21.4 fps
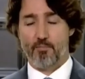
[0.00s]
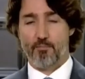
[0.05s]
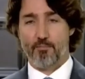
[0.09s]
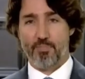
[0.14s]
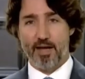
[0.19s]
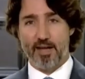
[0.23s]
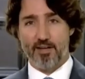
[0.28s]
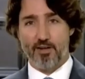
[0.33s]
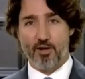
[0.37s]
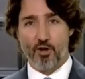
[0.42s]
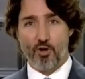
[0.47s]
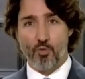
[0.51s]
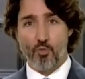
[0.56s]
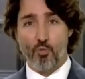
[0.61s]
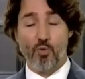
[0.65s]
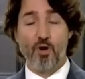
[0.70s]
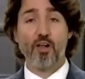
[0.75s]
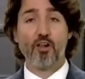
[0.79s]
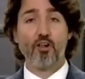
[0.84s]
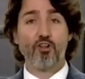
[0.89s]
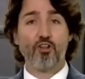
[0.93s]
but
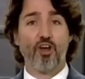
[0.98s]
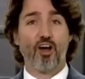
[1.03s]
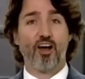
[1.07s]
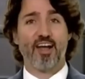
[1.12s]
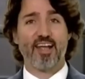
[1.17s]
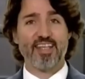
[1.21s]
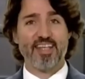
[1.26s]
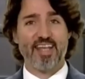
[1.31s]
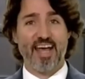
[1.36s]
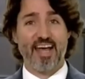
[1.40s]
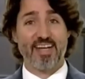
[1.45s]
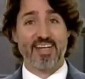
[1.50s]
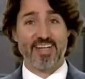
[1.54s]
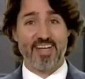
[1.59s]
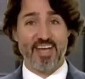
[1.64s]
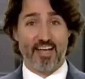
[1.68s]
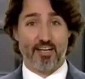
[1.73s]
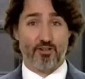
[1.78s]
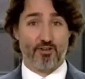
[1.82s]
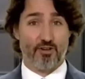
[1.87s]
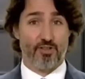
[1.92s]
will not yet
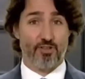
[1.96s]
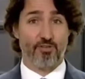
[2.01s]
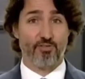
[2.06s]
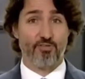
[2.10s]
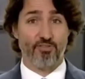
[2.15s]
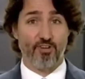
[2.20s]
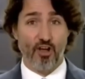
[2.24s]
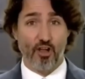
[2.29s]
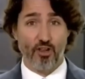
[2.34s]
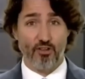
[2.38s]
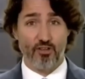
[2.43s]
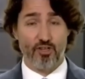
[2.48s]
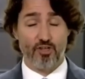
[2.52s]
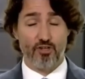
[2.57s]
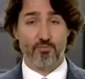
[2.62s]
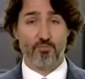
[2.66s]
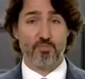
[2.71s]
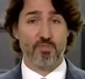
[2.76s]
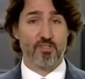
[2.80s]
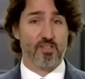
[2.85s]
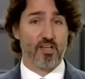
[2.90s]
get to the
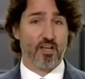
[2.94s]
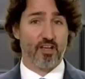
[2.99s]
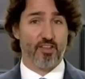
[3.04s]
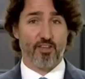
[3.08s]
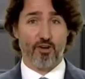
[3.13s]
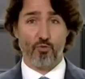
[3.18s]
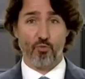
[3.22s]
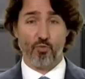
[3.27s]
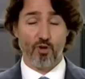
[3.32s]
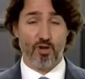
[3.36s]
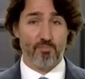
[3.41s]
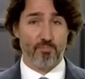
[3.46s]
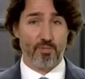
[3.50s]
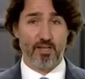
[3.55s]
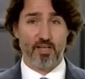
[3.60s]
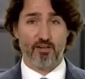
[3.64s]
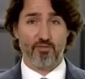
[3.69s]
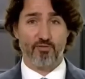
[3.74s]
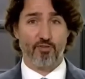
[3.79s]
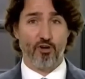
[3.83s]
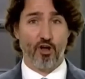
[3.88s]
volumes that would be
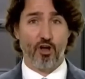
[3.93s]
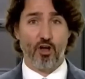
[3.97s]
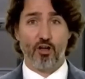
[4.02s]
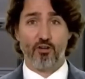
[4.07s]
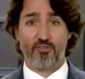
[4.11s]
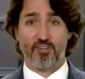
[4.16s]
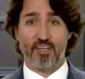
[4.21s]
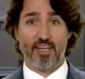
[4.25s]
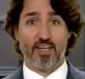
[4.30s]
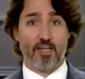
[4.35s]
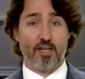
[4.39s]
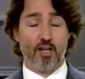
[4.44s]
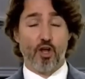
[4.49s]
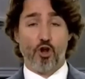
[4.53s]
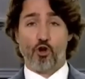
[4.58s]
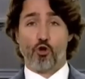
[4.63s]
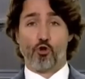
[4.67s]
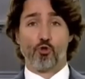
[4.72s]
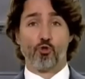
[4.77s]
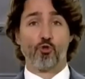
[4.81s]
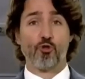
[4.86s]
involved in
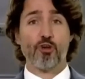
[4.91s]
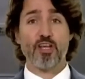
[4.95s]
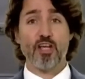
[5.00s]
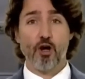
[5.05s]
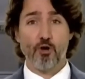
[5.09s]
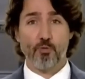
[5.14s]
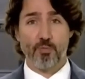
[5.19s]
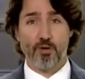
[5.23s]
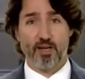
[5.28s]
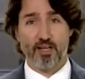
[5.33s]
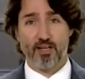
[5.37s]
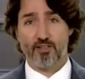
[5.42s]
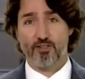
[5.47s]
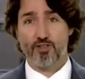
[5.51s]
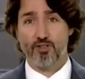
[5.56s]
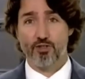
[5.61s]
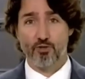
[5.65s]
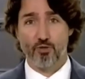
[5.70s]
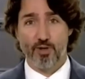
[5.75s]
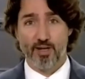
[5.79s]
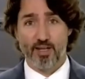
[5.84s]
reopening
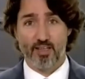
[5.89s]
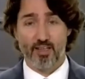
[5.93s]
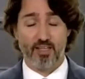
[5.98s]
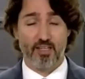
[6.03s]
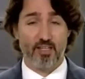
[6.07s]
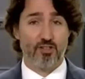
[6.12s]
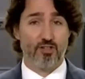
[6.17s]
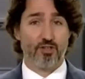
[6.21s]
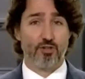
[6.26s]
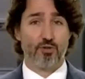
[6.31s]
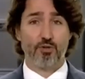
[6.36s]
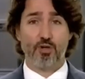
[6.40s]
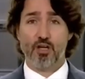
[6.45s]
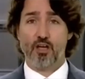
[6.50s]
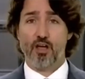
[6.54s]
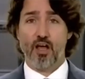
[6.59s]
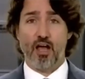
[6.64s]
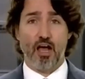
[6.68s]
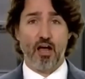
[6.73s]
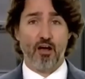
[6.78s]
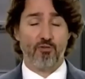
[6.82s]
too quickly to
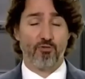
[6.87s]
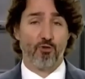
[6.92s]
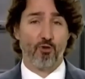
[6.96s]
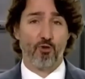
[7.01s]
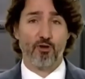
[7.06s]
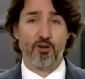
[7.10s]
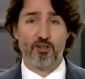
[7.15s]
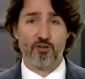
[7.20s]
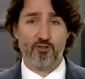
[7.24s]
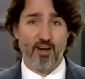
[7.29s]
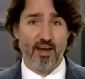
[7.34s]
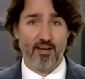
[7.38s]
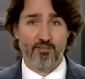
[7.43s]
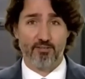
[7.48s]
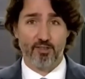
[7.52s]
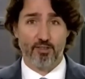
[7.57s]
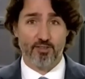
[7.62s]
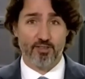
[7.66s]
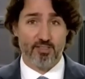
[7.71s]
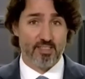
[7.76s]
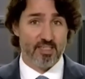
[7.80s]
uh, foreign
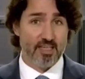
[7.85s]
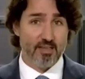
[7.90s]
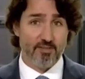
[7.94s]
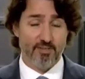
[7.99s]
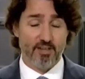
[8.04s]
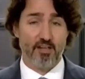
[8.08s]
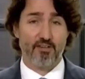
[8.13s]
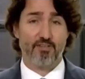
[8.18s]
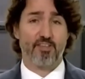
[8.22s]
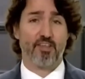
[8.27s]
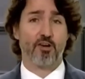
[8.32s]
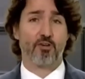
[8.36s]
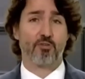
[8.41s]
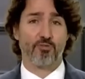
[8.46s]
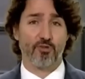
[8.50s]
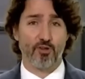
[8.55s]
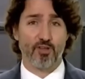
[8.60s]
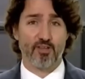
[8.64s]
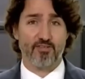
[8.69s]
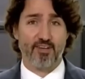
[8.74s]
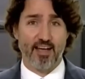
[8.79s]
travelers, even if they're
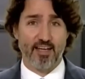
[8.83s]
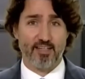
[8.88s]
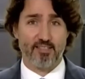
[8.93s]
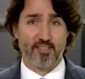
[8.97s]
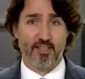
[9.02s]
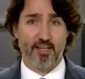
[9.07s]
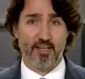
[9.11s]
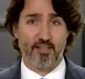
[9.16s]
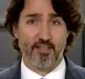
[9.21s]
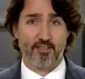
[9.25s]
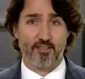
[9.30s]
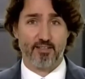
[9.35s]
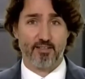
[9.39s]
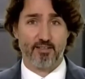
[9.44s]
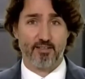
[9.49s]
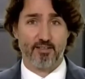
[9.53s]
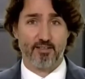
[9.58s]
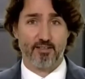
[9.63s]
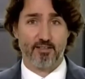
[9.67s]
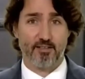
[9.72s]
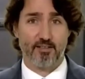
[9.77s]
fully vaccinated.
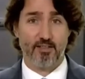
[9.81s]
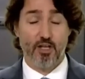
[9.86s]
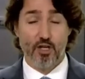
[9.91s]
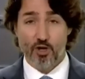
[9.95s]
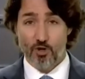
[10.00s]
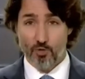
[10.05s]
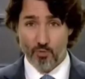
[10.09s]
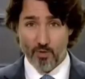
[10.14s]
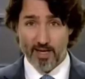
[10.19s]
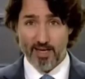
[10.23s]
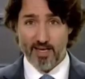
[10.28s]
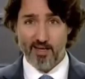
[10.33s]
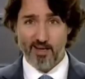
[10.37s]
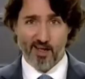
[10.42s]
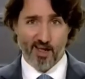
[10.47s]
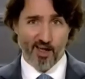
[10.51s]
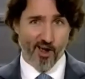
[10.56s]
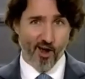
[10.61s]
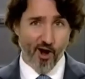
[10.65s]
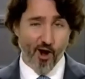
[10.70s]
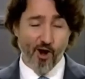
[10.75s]
We
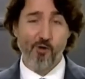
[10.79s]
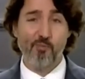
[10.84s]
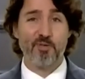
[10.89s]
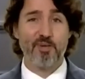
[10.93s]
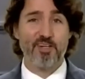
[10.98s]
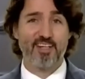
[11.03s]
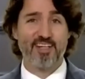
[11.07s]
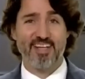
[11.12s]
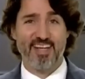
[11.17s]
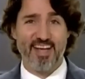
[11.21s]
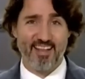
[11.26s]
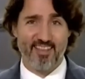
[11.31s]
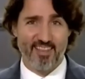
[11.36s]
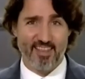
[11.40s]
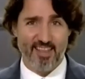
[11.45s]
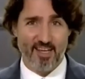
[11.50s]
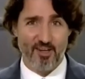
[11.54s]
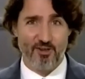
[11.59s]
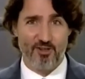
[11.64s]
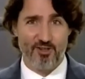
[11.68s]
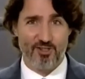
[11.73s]
hope to get
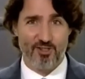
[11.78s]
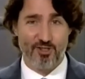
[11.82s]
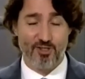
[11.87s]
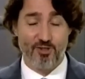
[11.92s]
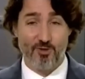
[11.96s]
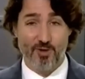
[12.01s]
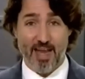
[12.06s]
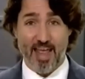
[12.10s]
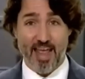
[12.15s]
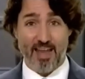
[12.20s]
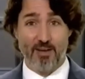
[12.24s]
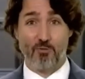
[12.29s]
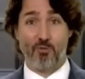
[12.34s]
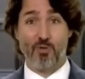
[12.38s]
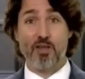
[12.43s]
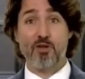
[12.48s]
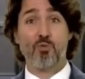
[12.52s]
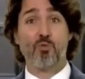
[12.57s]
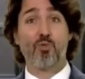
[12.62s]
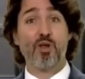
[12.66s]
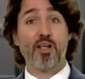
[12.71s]
there soon, and
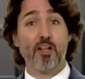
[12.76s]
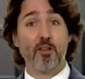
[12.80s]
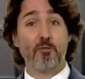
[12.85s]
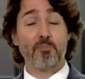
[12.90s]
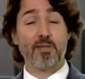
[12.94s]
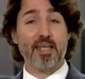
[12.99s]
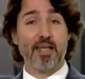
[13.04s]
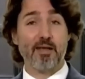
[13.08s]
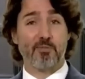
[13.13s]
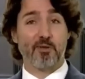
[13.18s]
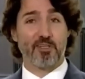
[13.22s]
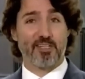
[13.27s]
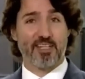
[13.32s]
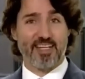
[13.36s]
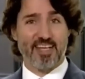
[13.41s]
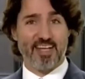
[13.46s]
we will be able to